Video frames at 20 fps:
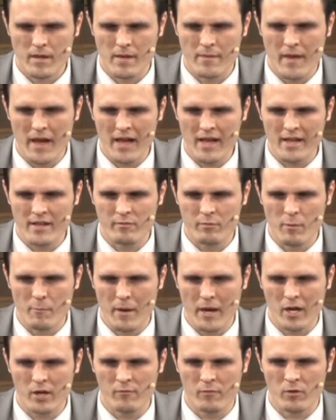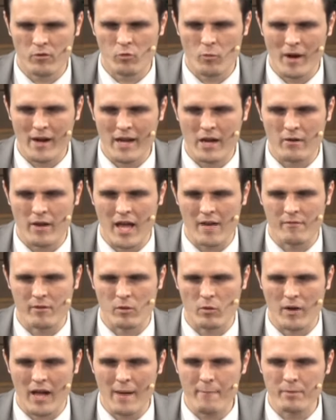And that is prepared for us right now in heaven,
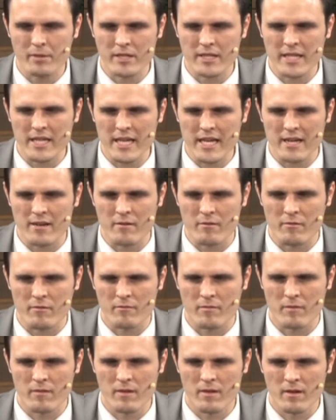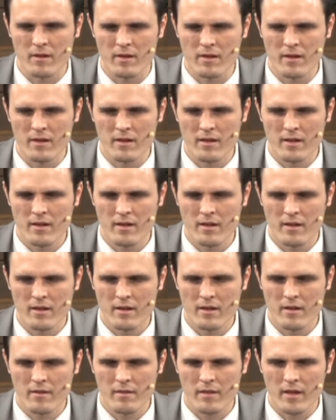Lord. I believe
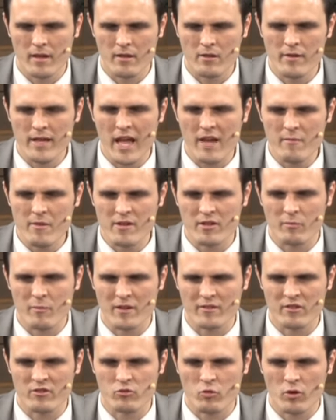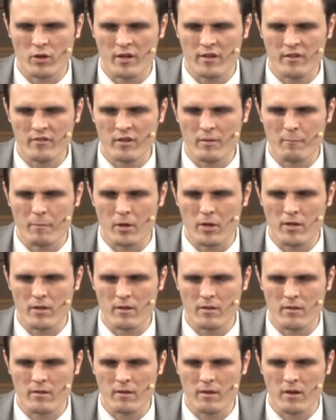that you gave me this message, Lord, because this is a
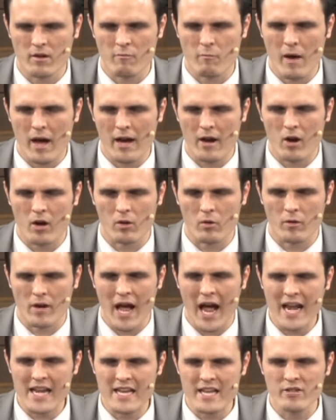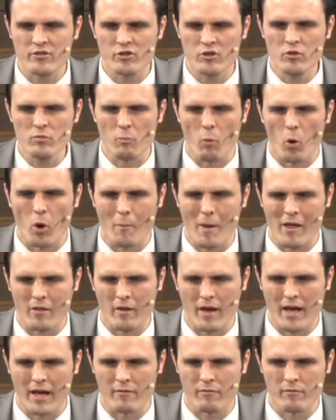burden of my heart, Lord. I need you more in my
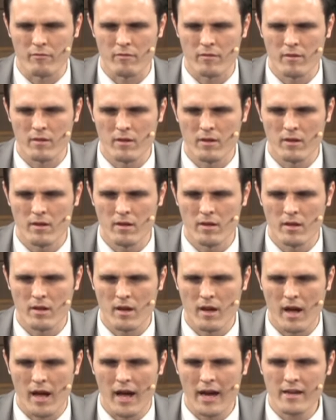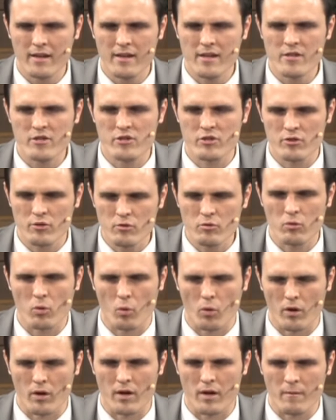life. I need you,
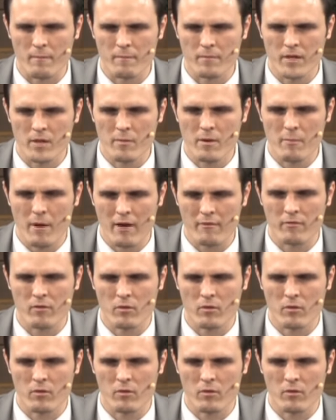Lord, to be my